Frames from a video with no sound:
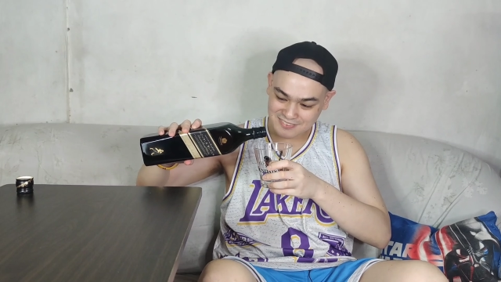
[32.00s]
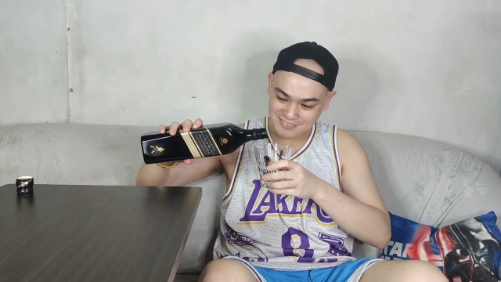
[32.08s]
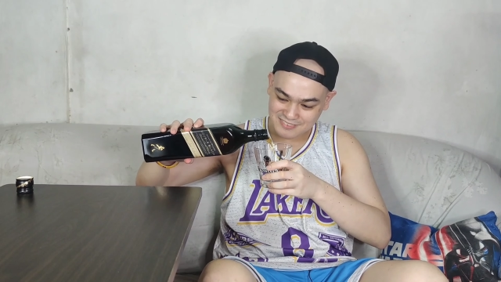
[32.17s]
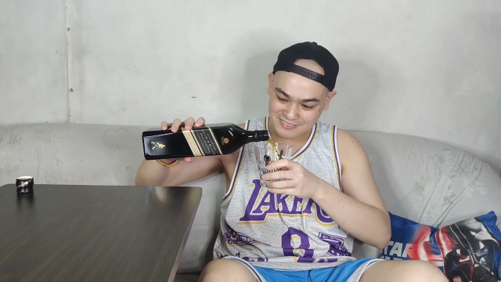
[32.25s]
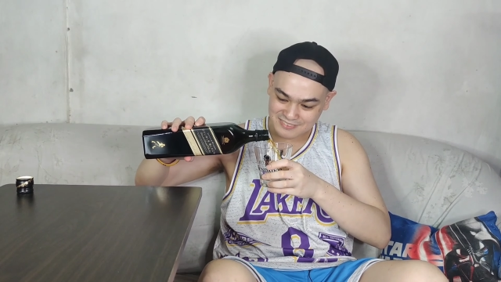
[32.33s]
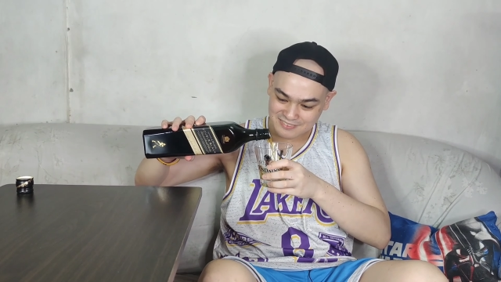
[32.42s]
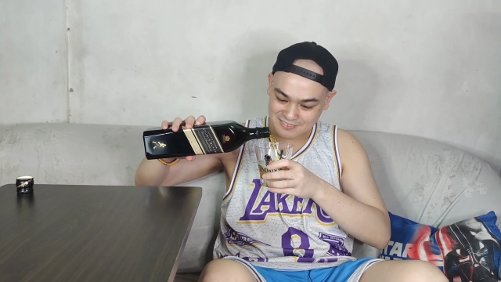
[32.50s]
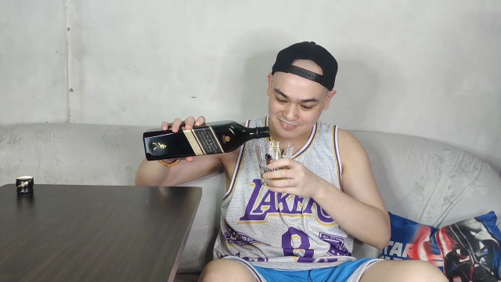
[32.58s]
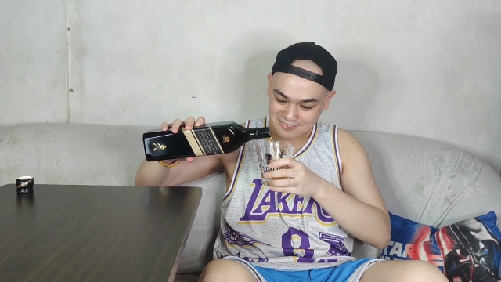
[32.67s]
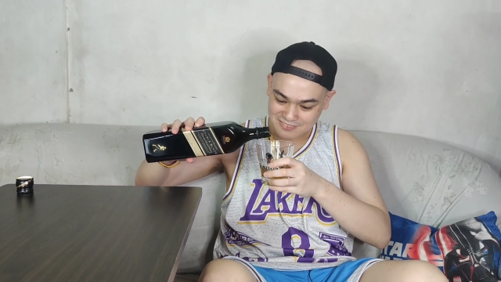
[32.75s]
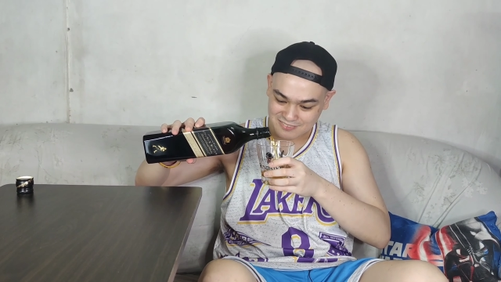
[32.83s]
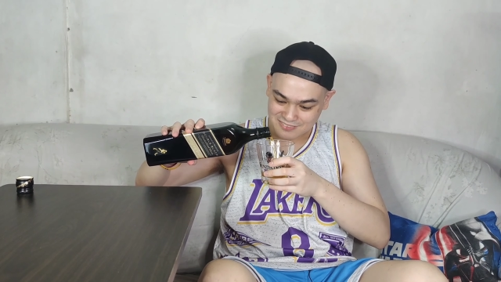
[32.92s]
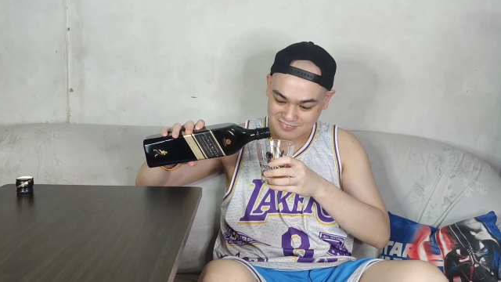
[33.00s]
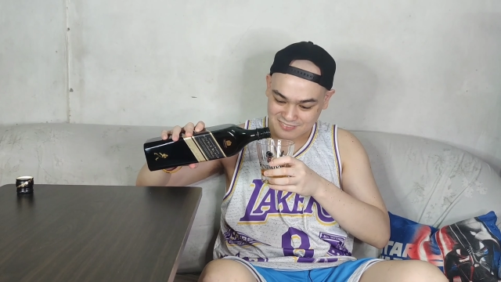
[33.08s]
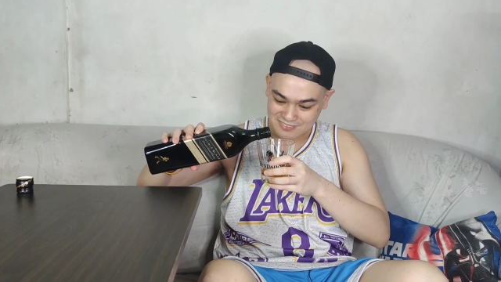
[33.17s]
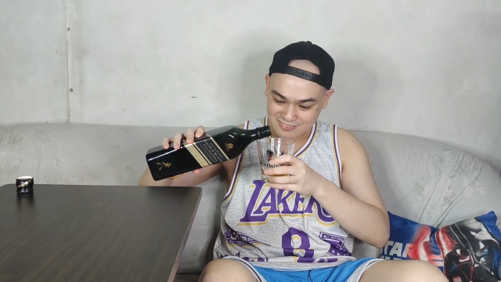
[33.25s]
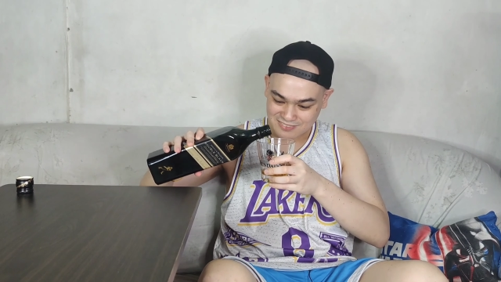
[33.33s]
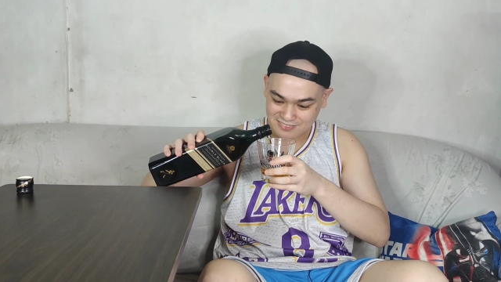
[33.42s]

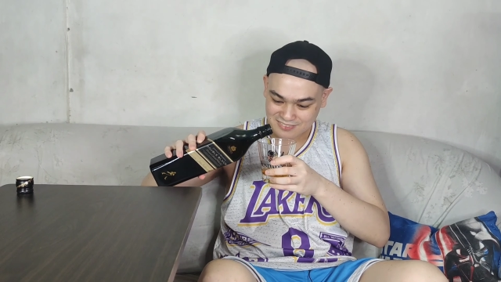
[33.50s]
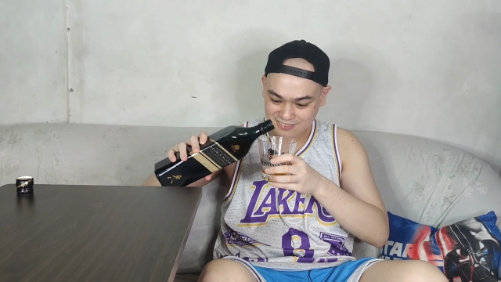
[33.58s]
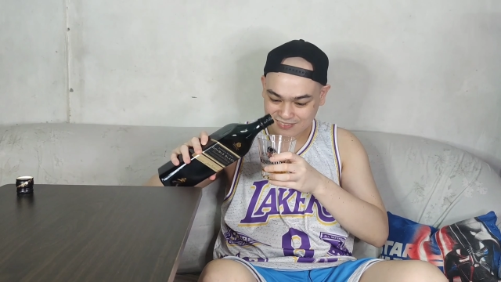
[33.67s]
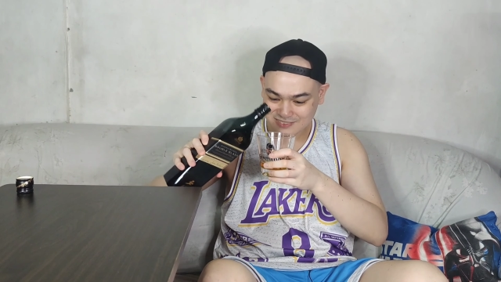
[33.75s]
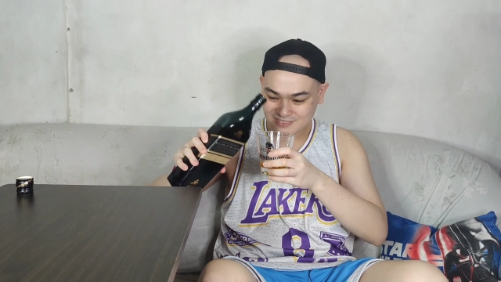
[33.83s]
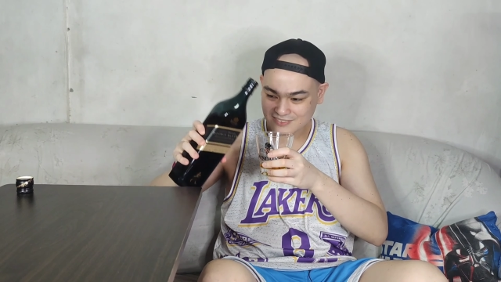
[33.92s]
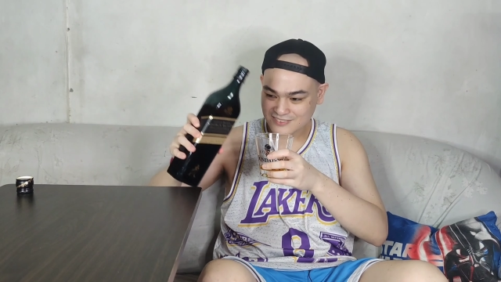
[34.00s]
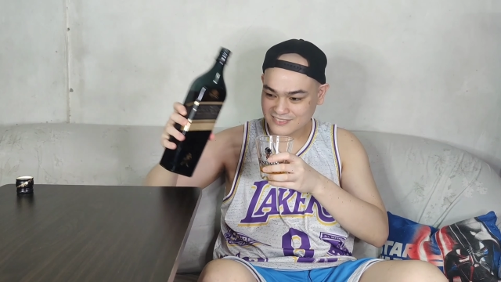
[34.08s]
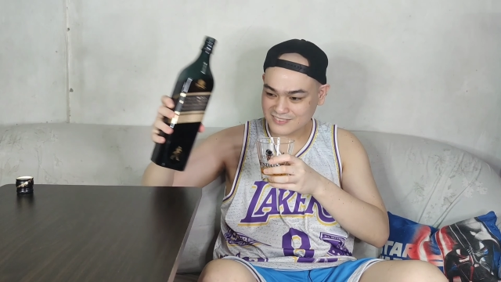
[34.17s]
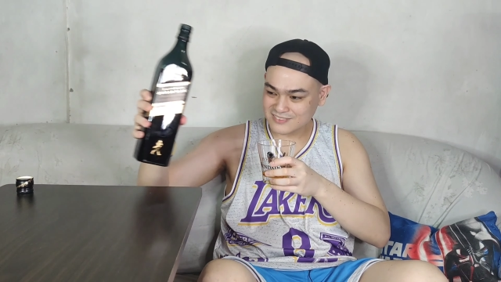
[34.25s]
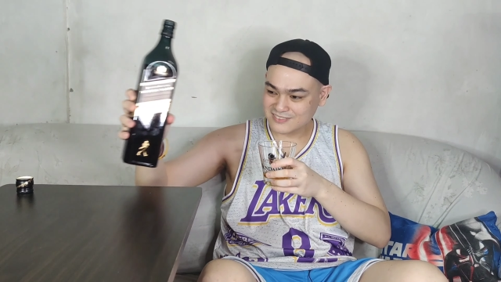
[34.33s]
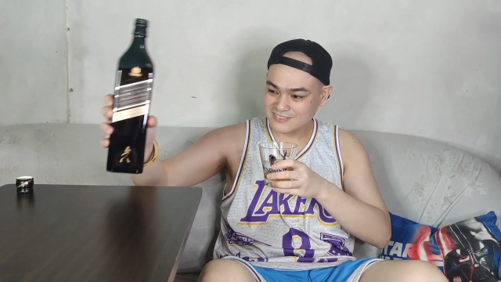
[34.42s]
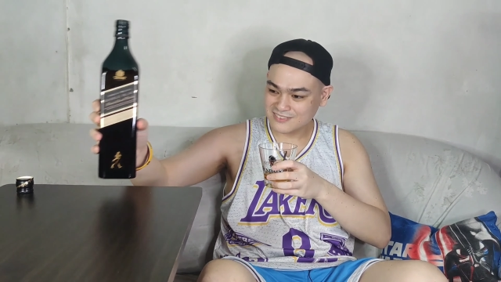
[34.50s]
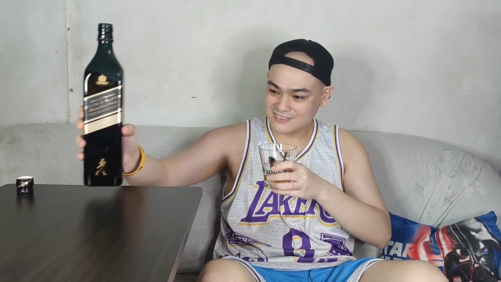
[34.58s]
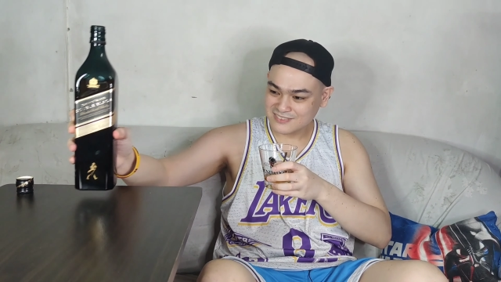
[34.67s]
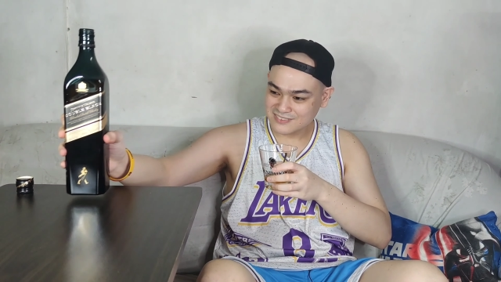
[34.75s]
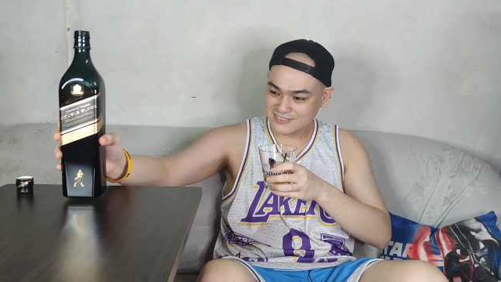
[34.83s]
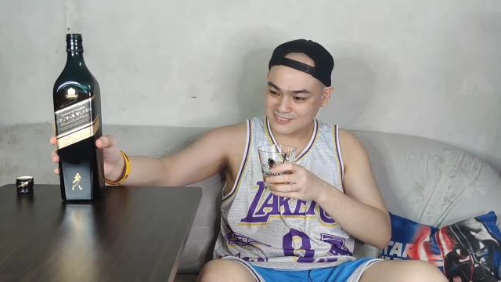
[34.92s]

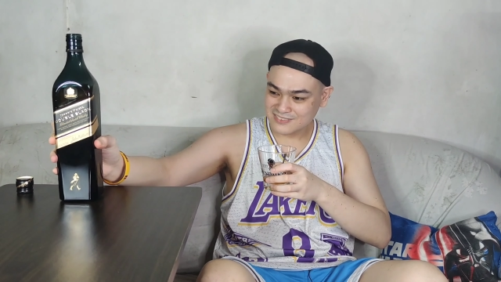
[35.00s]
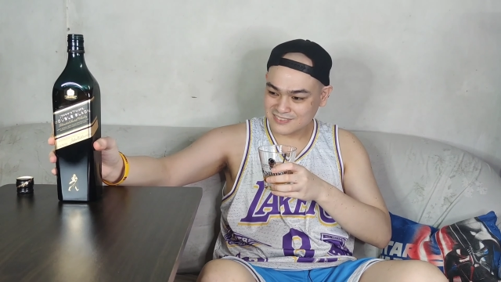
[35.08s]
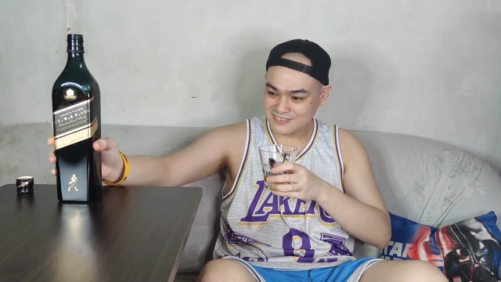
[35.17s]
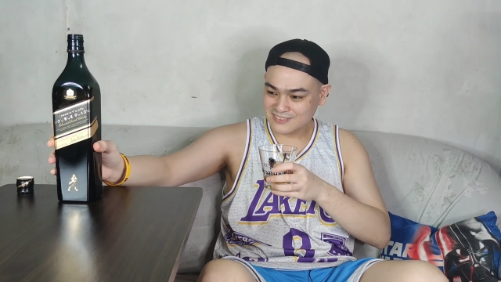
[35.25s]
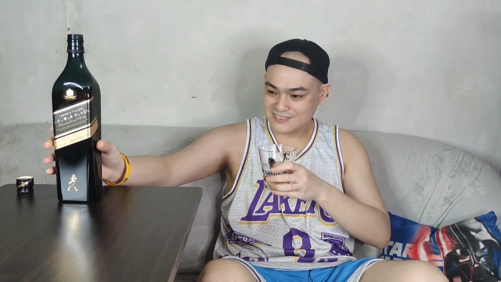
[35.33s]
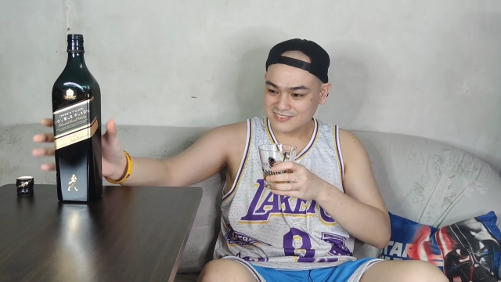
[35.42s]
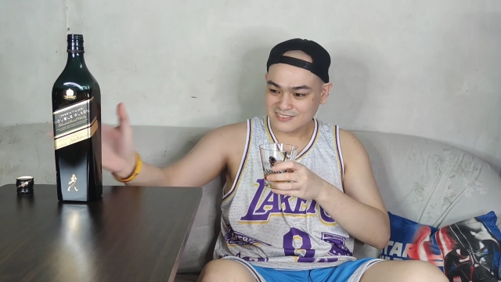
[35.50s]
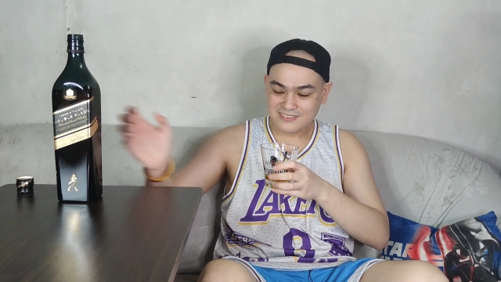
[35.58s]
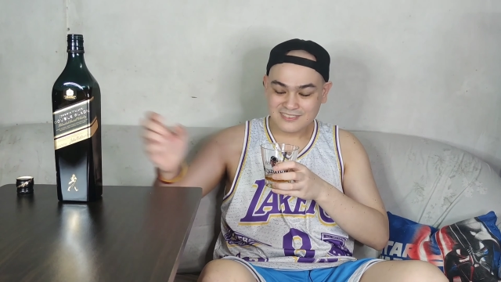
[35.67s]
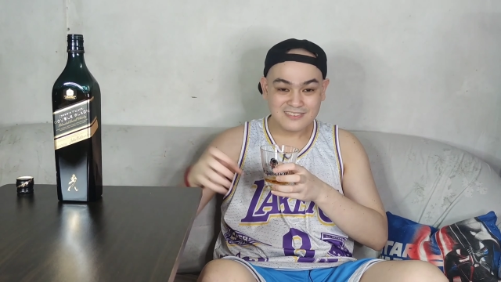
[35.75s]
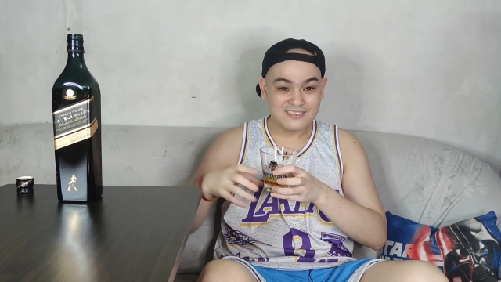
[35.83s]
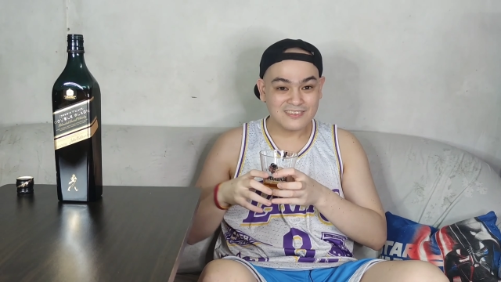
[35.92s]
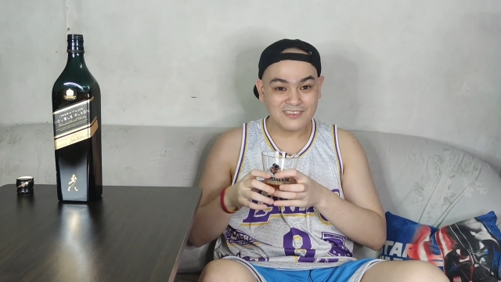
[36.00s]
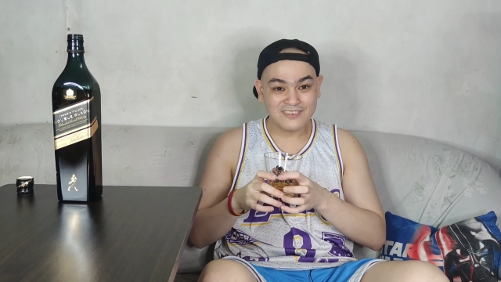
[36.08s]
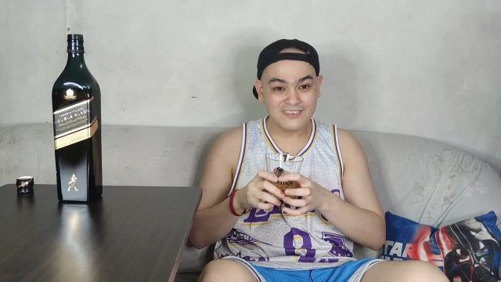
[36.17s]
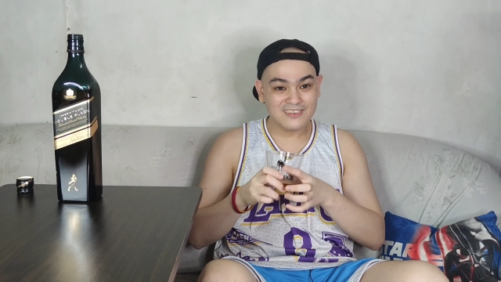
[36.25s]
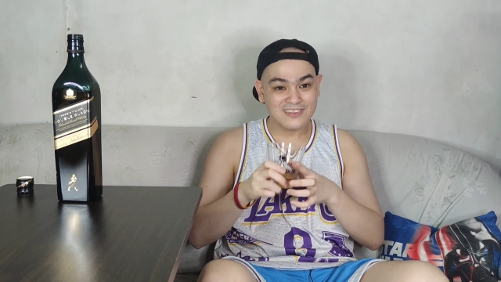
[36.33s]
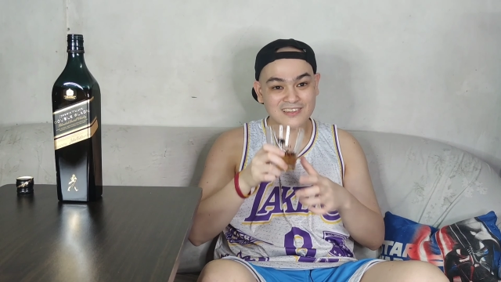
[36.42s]

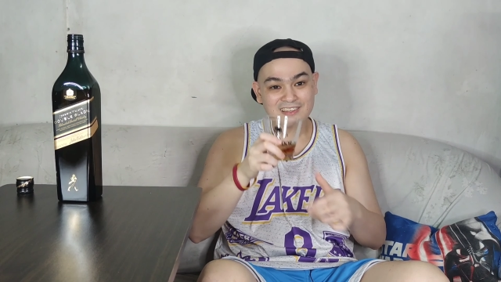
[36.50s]
[no speech]